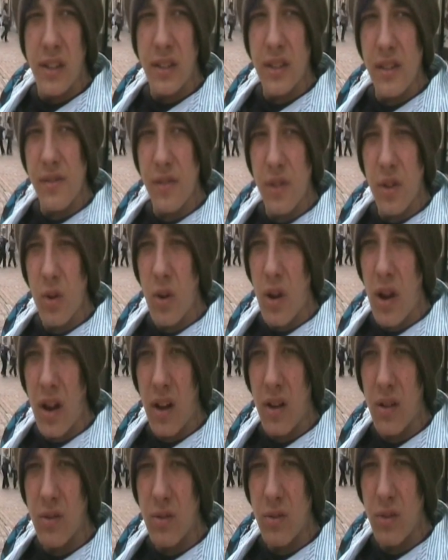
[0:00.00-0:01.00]
even though I
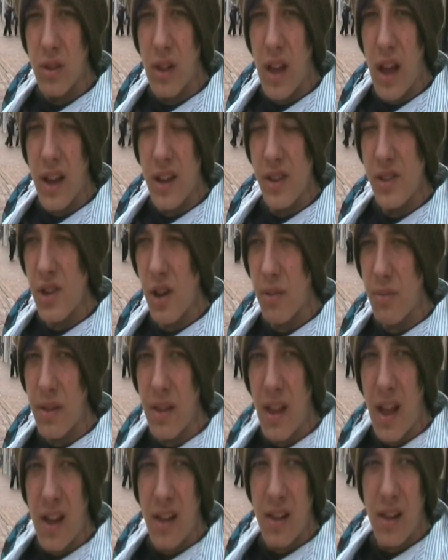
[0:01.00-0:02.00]
would like a job and
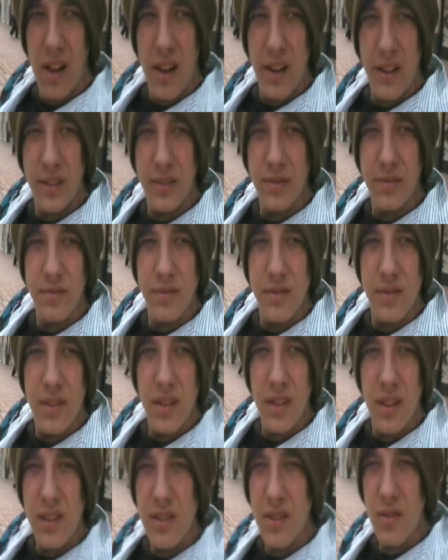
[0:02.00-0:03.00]
that,
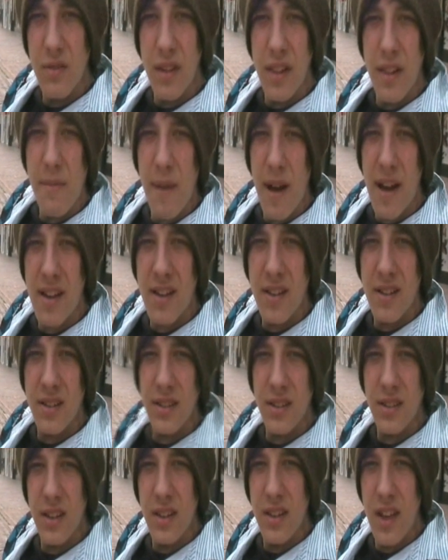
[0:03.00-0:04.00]
it doesn't really matter
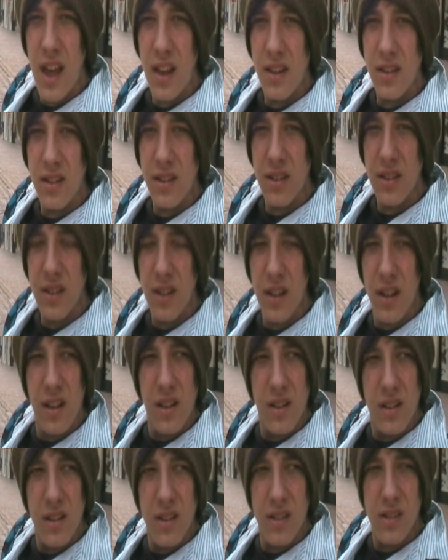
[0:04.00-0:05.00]
in the end,
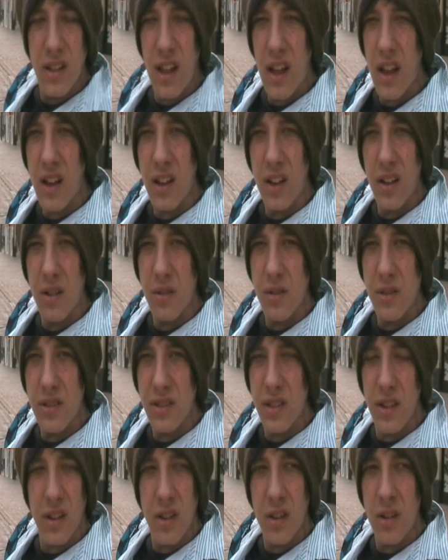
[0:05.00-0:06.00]
because like I can always
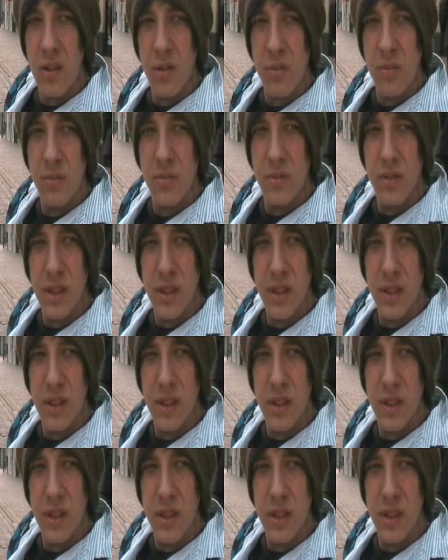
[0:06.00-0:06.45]
sit at home.